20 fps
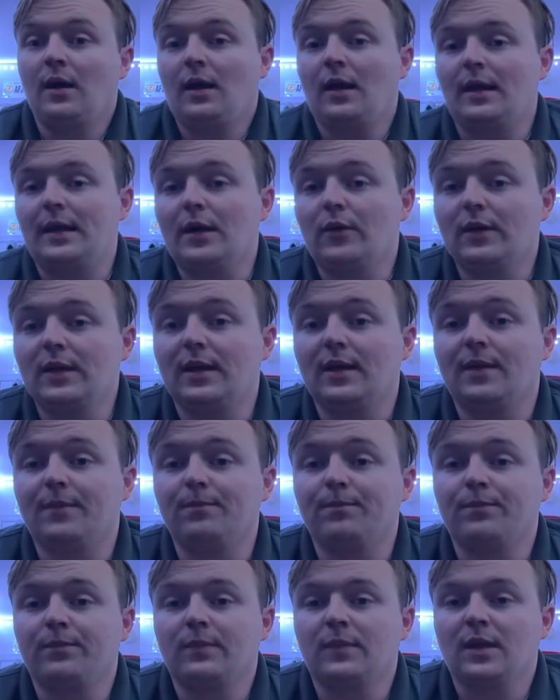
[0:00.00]
Now again,
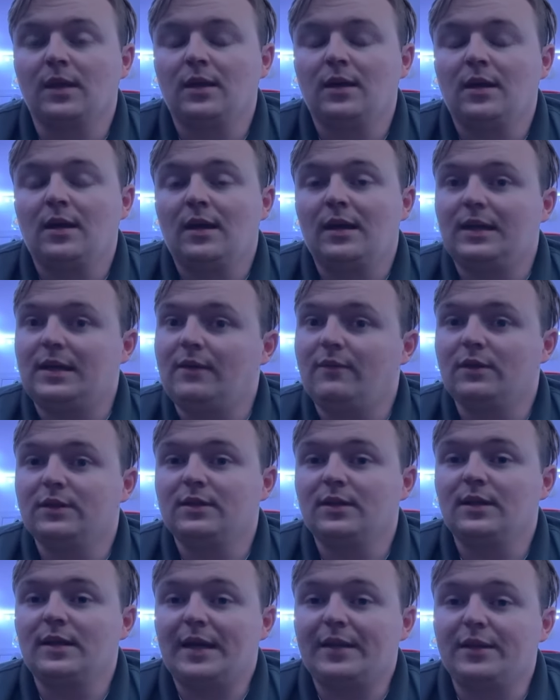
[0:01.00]
even
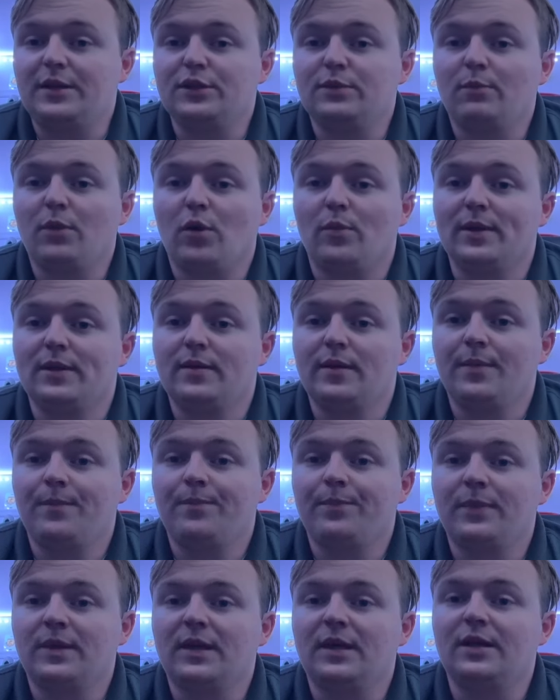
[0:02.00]
to at this moment,
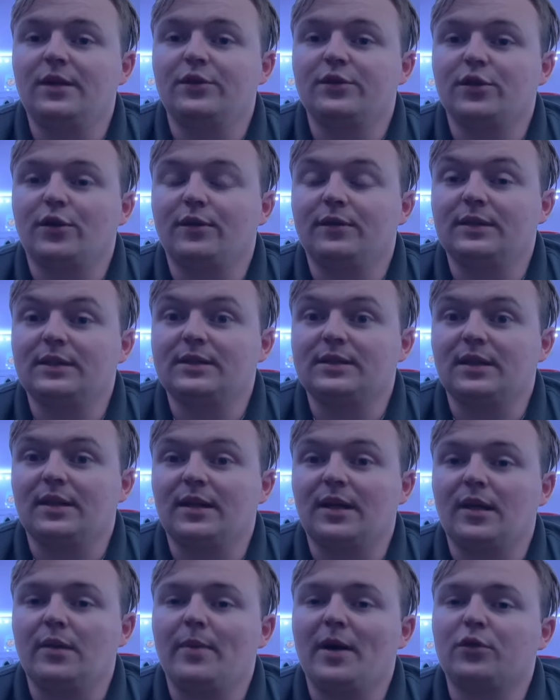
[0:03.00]
it is currently sitting
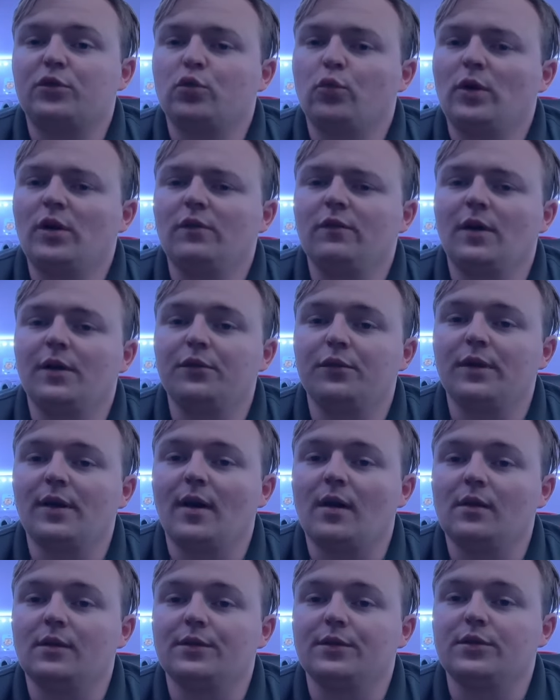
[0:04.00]
at about
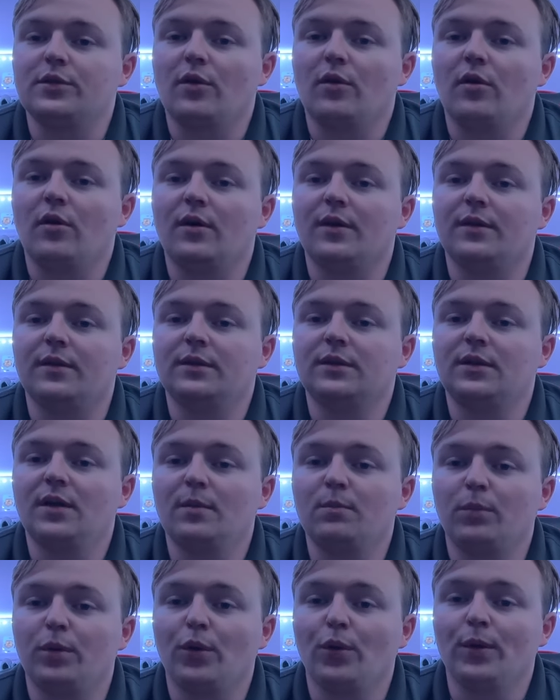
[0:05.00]
$1,200 on
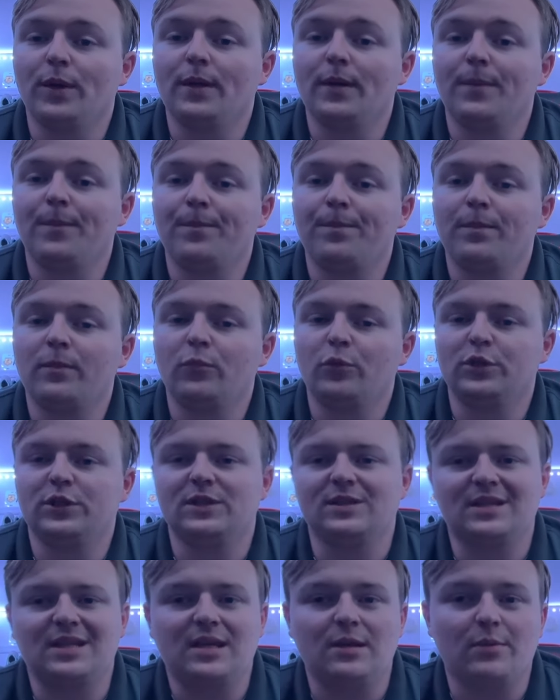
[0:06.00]
GunBroker, which
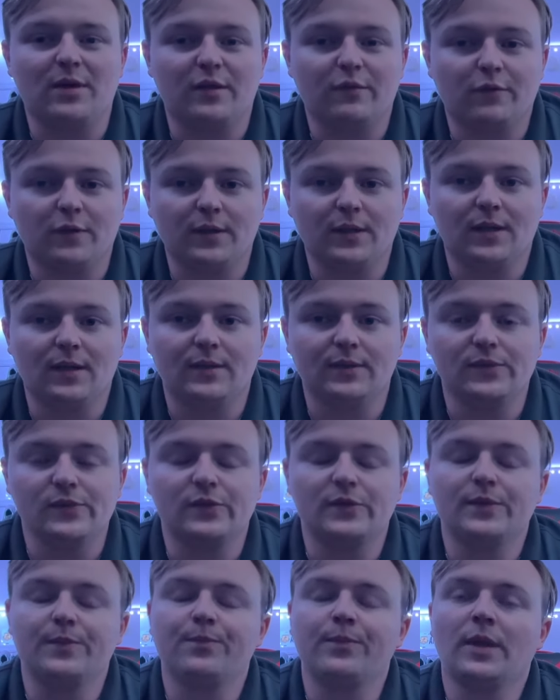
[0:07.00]
is eBay for
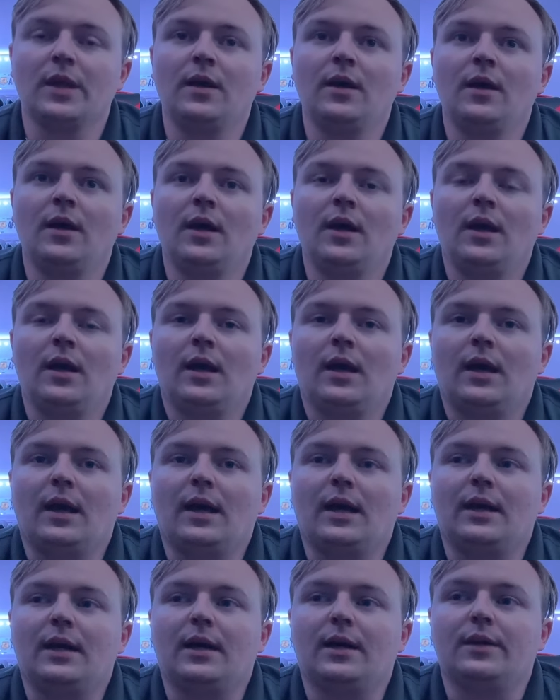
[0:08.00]
guns,
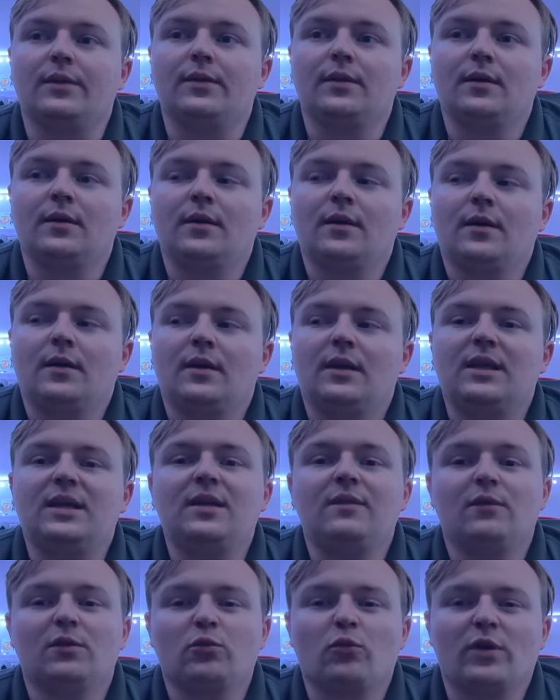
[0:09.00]
and
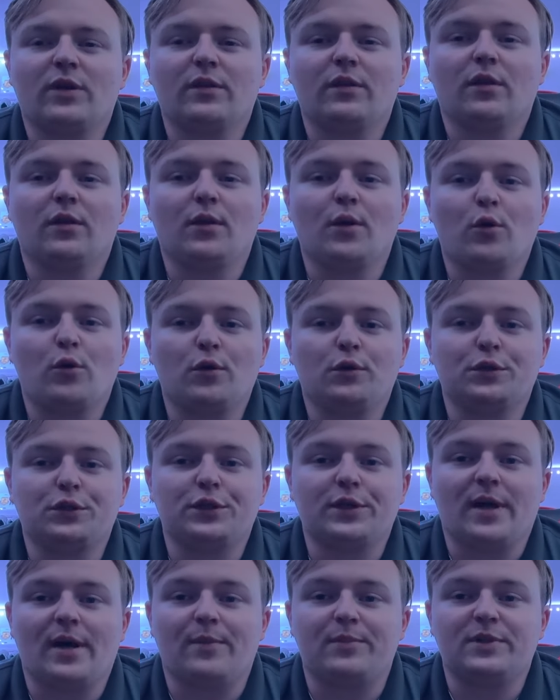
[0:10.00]
even one of the local
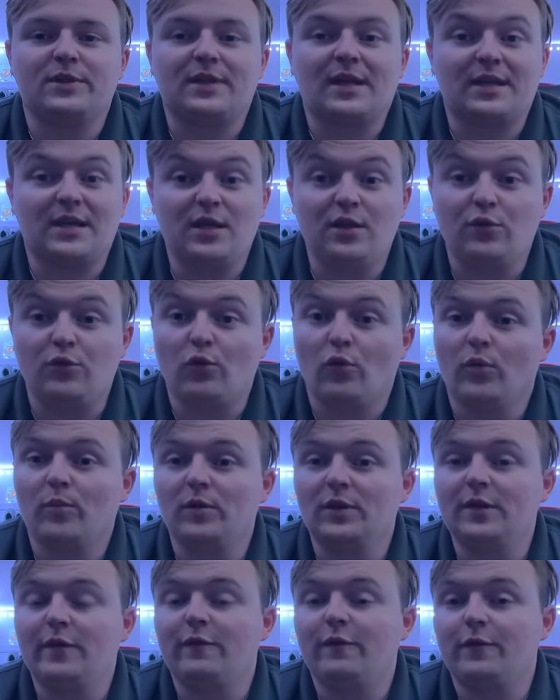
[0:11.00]
shops that he
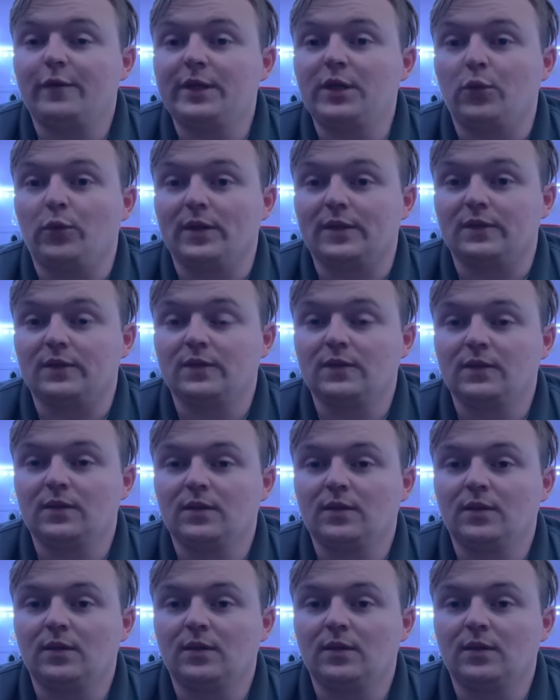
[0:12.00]
normally frequents